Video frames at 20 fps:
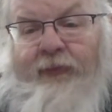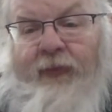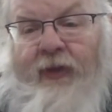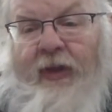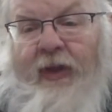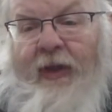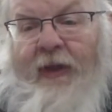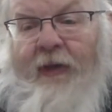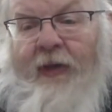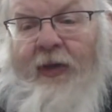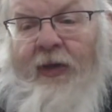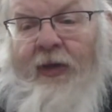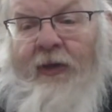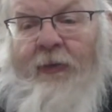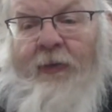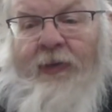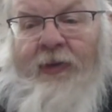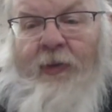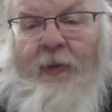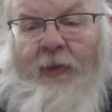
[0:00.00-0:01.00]
carry
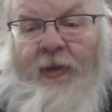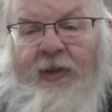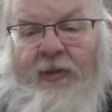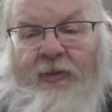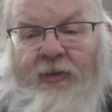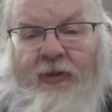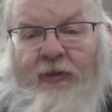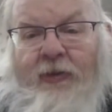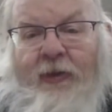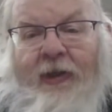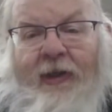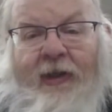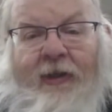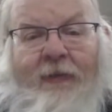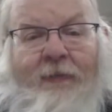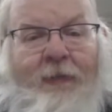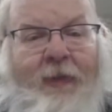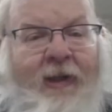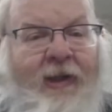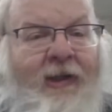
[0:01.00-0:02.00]
on with Guido's trick
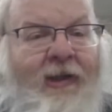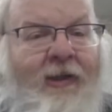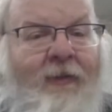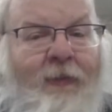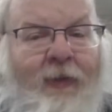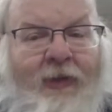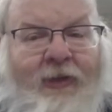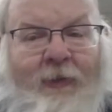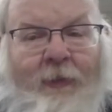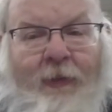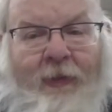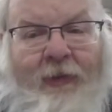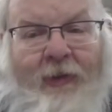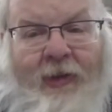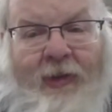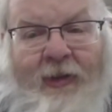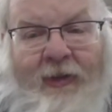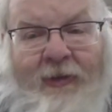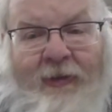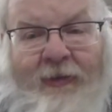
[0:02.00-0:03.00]
of being in
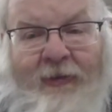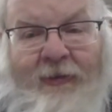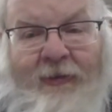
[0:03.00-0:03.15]
multiple